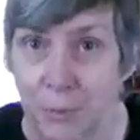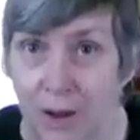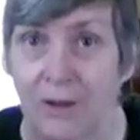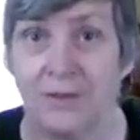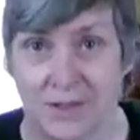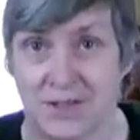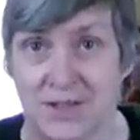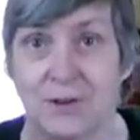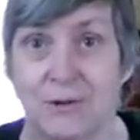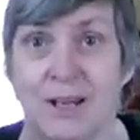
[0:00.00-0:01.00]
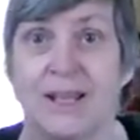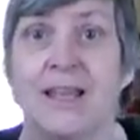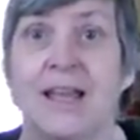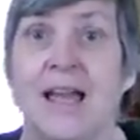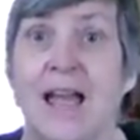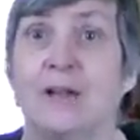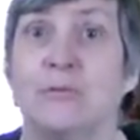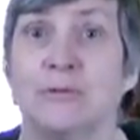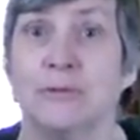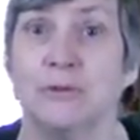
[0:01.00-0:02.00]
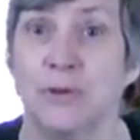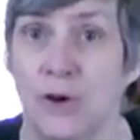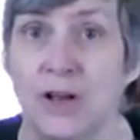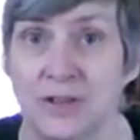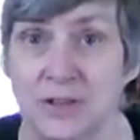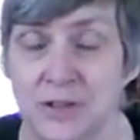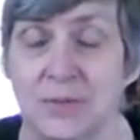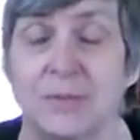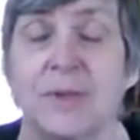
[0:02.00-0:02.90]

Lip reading: aren't necessarily helpful for us.